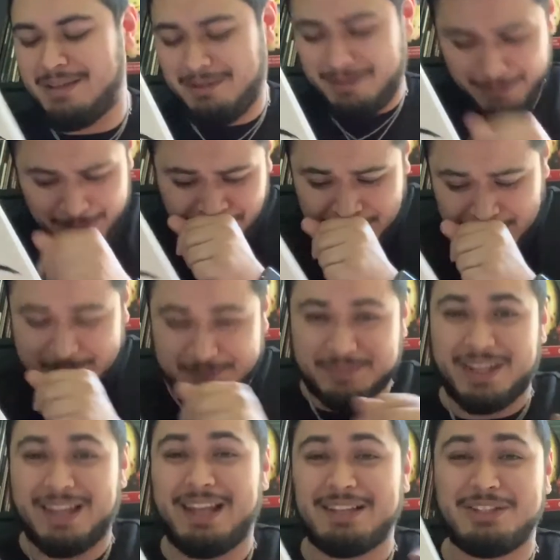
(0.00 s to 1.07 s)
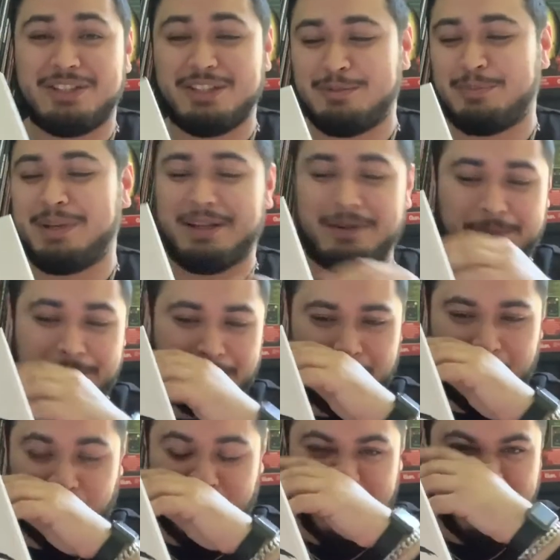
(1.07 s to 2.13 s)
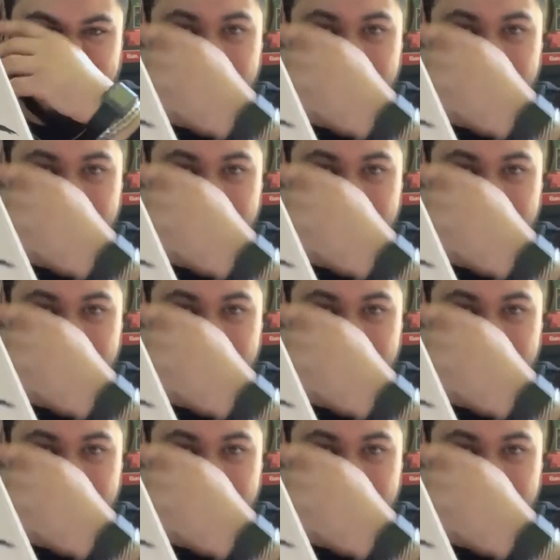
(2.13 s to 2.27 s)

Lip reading: I like to just pick one,